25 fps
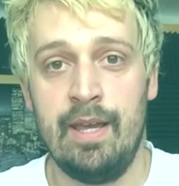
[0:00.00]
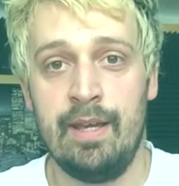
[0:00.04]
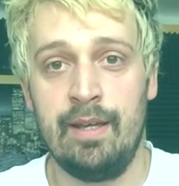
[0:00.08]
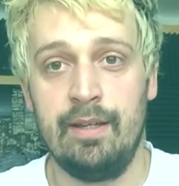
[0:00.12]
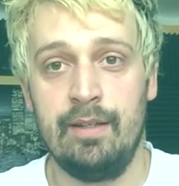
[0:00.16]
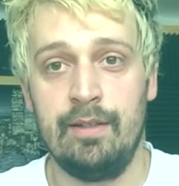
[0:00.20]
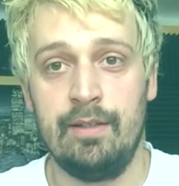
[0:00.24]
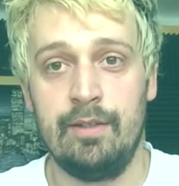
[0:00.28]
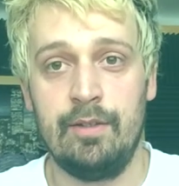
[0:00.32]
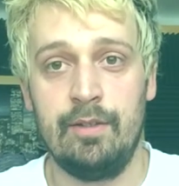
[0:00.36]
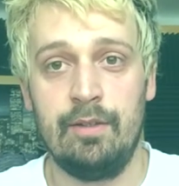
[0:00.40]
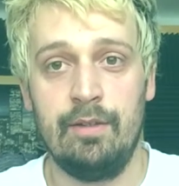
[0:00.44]

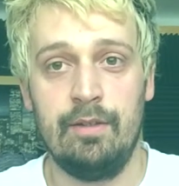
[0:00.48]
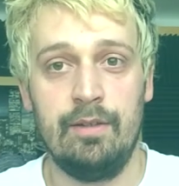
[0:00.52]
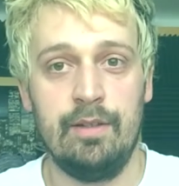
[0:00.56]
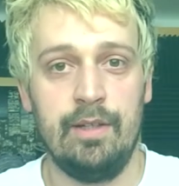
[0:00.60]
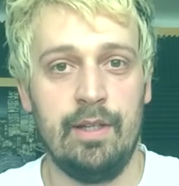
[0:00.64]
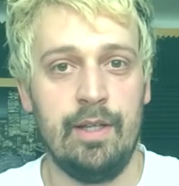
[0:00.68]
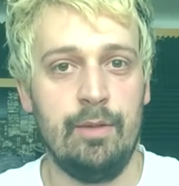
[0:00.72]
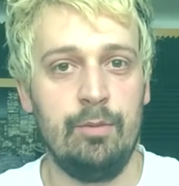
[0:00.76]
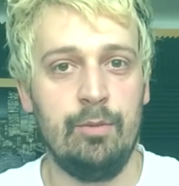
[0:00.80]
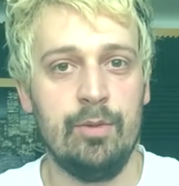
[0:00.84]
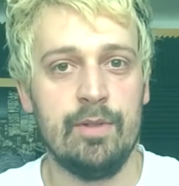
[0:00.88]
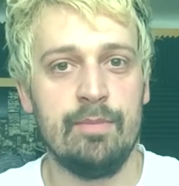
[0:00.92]

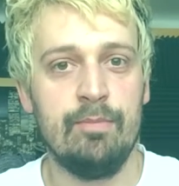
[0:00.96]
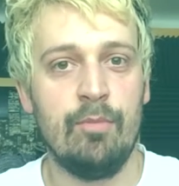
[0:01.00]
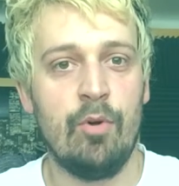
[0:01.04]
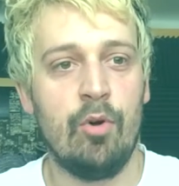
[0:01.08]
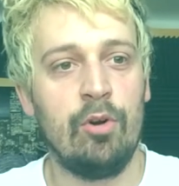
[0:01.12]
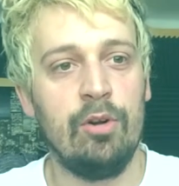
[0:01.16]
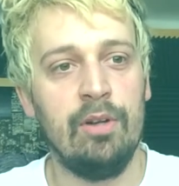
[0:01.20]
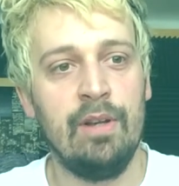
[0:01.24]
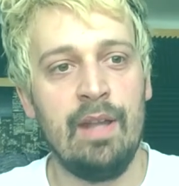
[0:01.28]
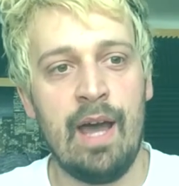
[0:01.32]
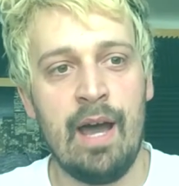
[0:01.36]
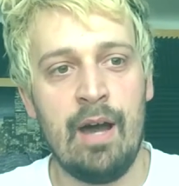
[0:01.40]
It was more
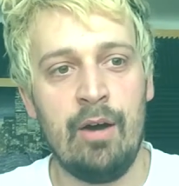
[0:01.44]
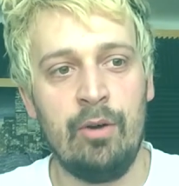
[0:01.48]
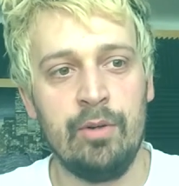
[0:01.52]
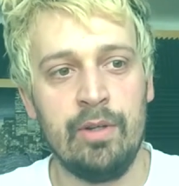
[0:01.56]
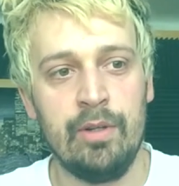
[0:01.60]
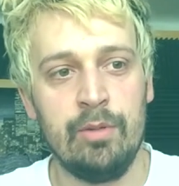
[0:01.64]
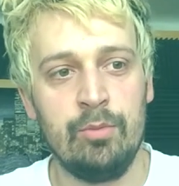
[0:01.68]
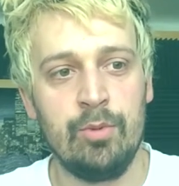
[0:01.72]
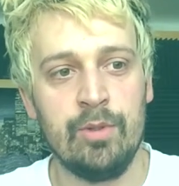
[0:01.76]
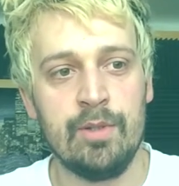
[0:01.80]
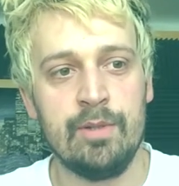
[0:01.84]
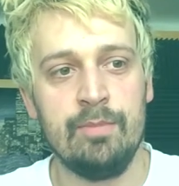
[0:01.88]
loud, it
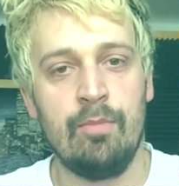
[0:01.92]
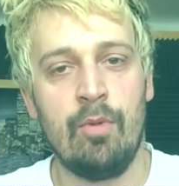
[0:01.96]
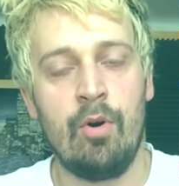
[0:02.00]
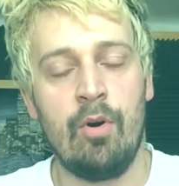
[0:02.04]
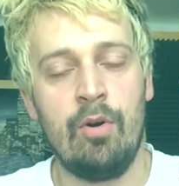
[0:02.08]
was more